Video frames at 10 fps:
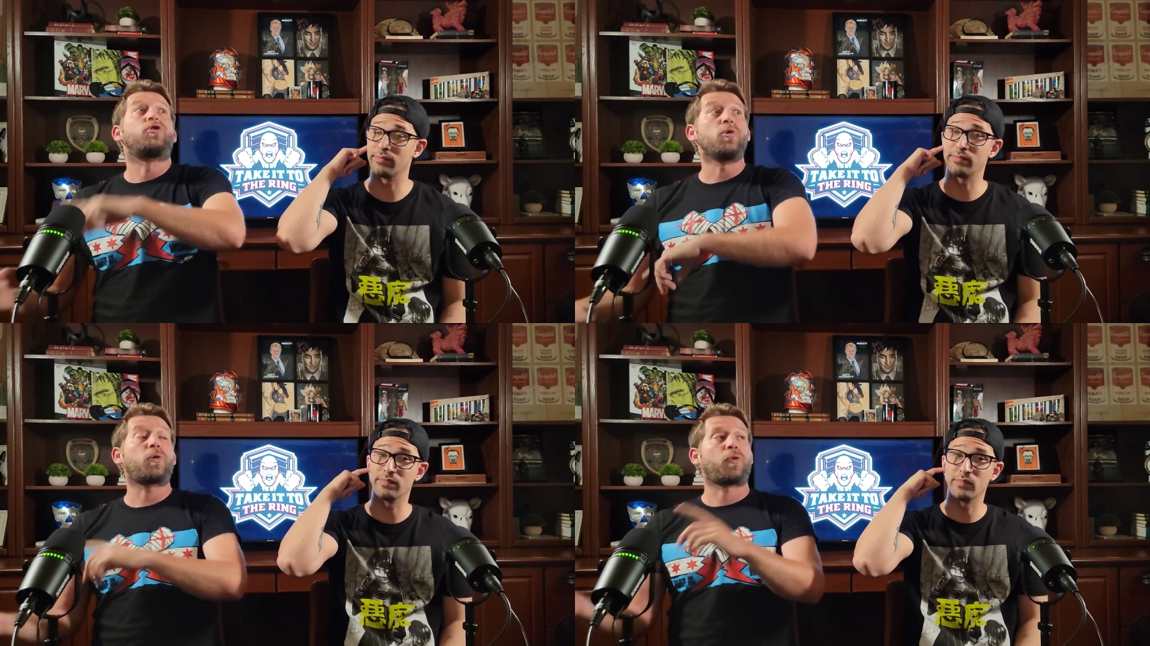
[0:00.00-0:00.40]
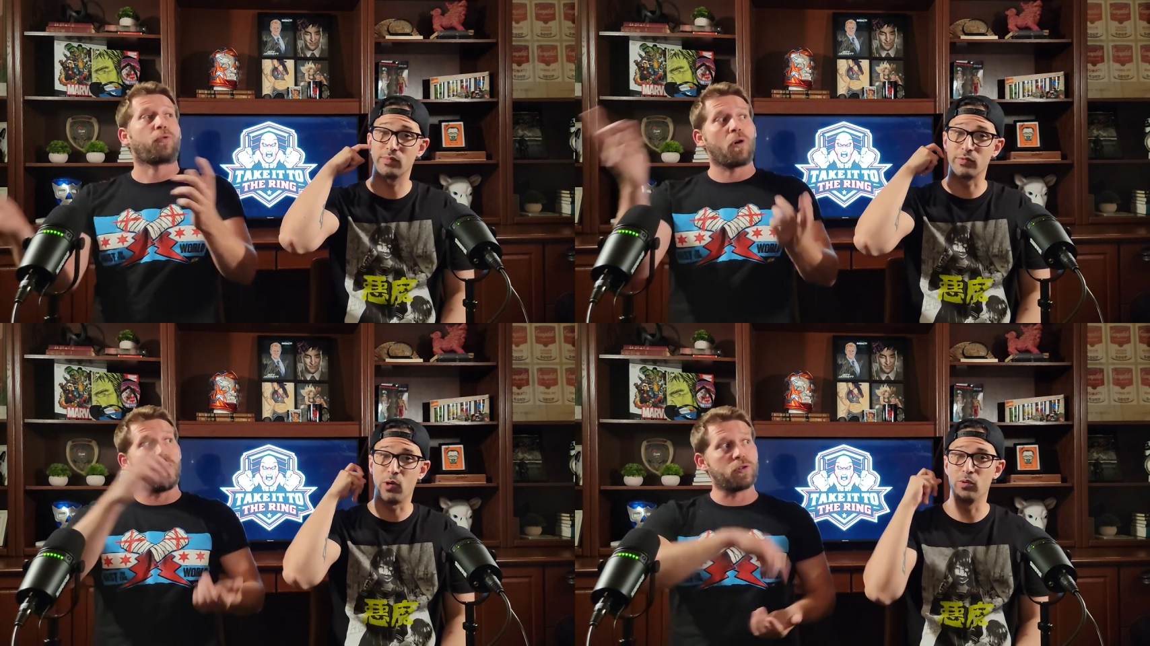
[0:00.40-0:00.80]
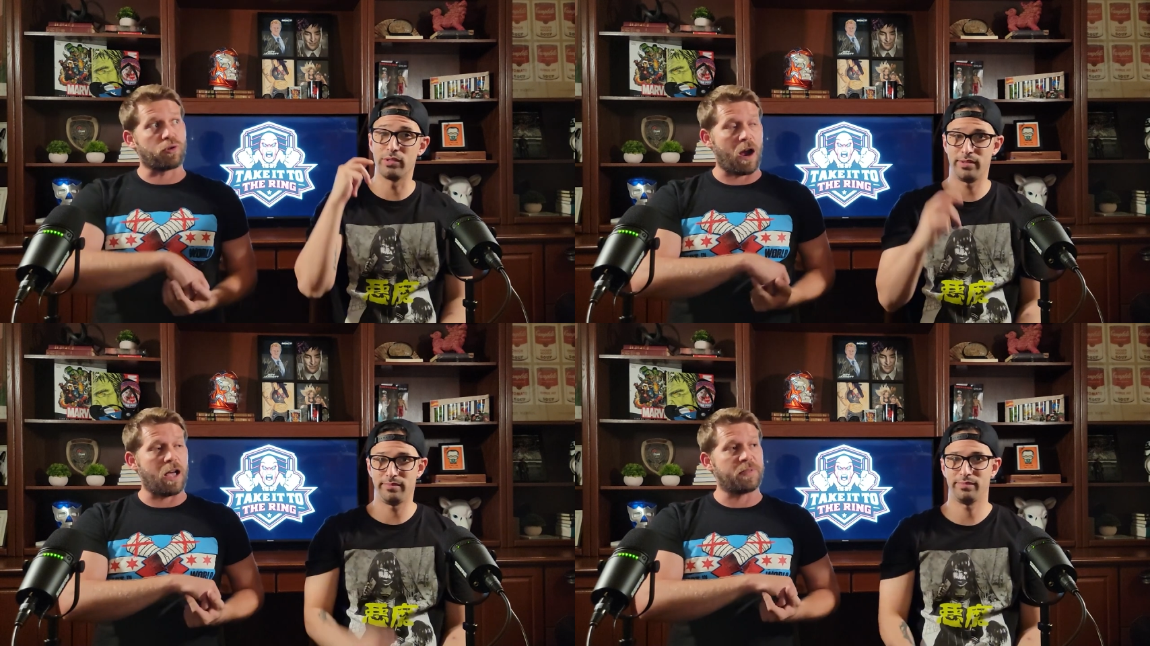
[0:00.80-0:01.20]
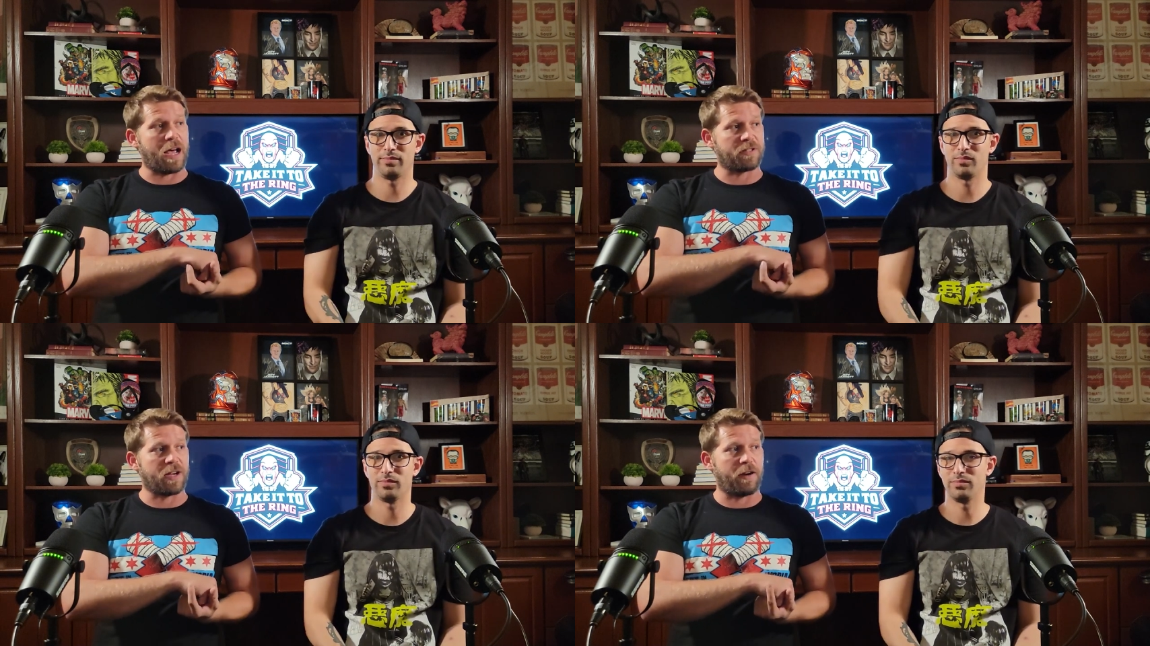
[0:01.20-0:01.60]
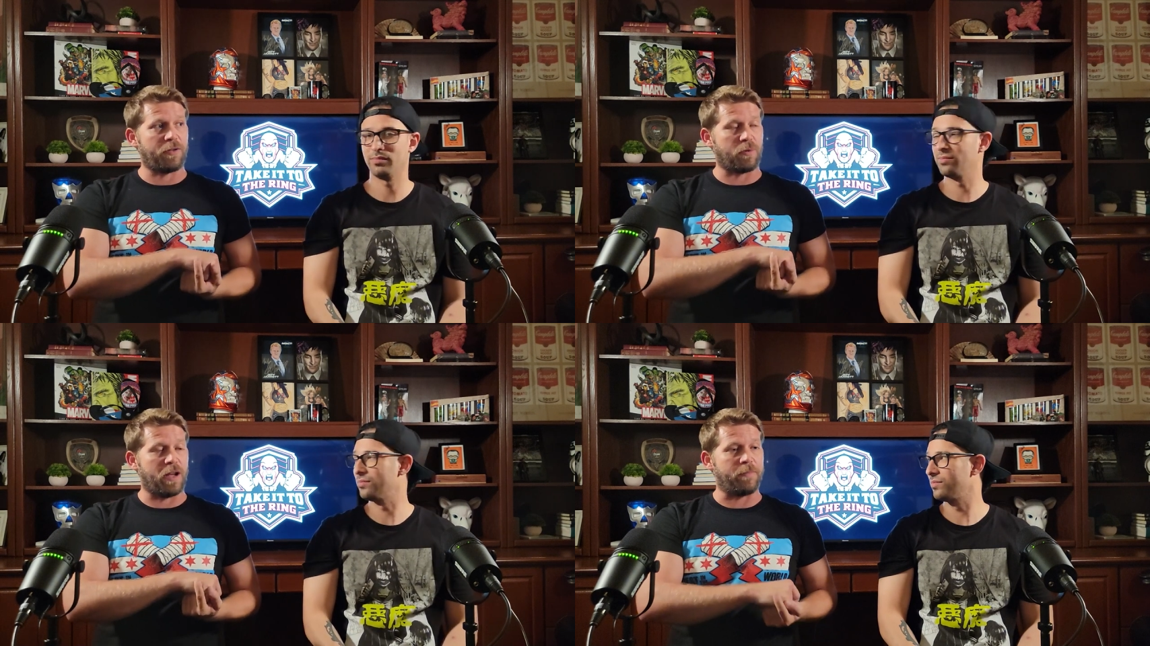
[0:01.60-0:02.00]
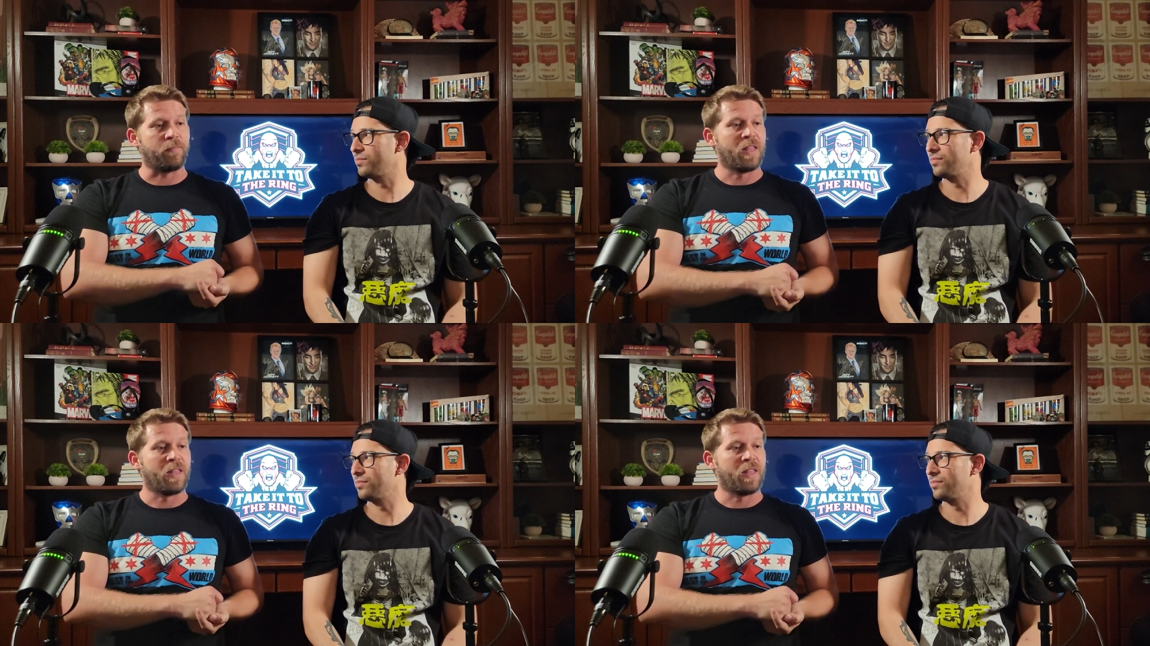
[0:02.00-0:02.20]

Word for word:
Speaker 1: Duke throws Grimes outside of the ring,